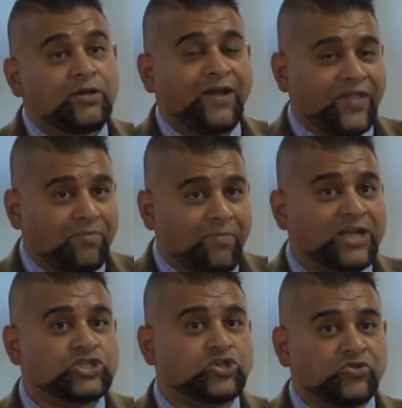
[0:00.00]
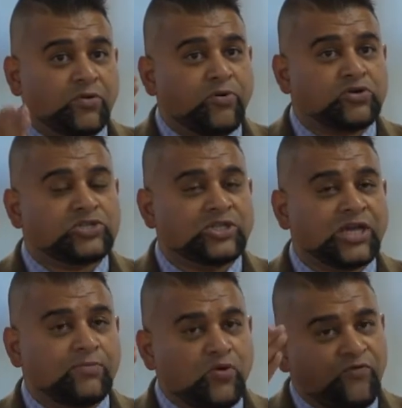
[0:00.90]
and they make sure the person
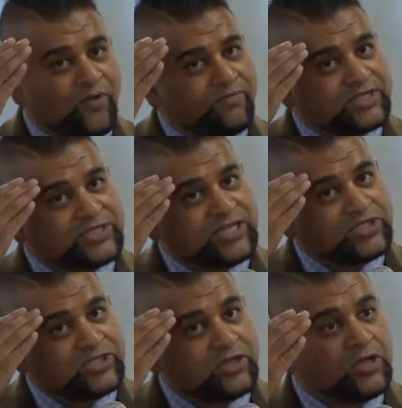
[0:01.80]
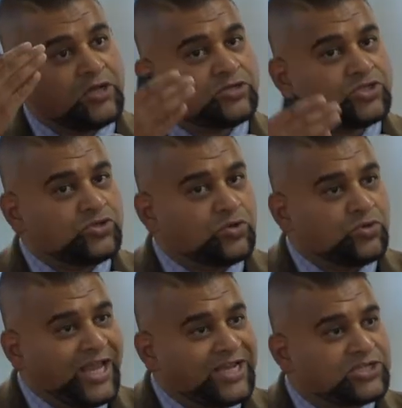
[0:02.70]
can move from decision to
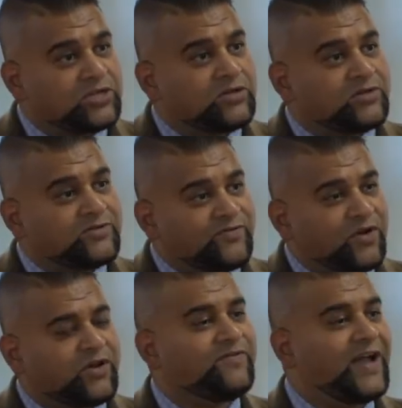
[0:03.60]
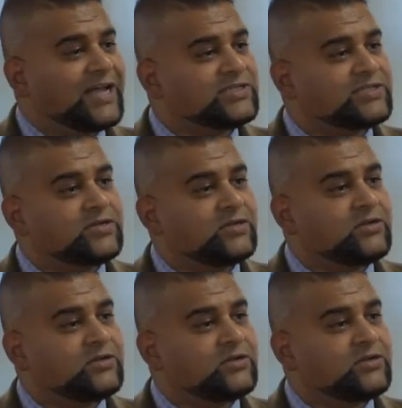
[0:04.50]
donation very fast.